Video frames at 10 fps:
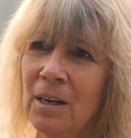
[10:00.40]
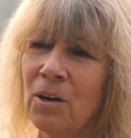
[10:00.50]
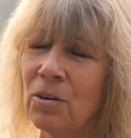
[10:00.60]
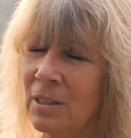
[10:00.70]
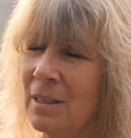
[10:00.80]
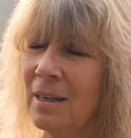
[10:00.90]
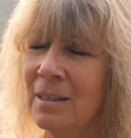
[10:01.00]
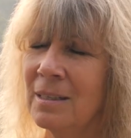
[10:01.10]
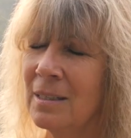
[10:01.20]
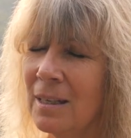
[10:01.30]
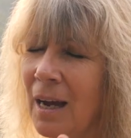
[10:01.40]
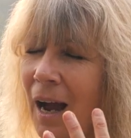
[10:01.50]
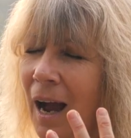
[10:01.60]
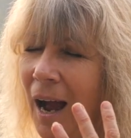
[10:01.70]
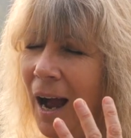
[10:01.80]
cost us
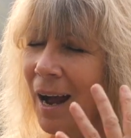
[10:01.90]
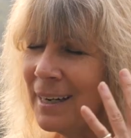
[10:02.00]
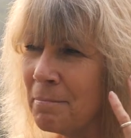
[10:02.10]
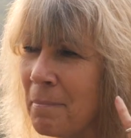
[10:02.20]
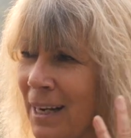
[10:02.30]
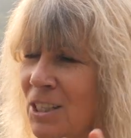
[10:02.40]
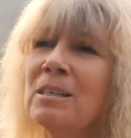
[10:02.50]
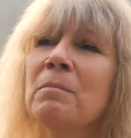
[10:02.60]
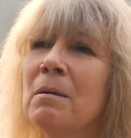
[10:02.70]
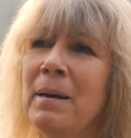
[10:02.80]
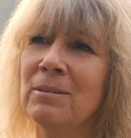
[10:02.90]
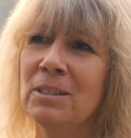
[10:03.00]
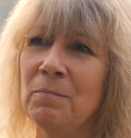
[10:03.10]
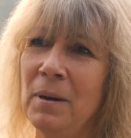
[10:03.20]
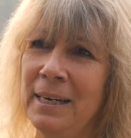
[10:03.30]
unimaginable
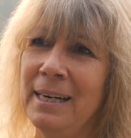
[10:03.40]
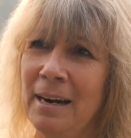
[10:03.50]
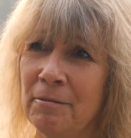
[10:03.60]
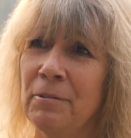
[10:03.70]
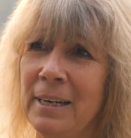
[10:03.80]
amounts of money every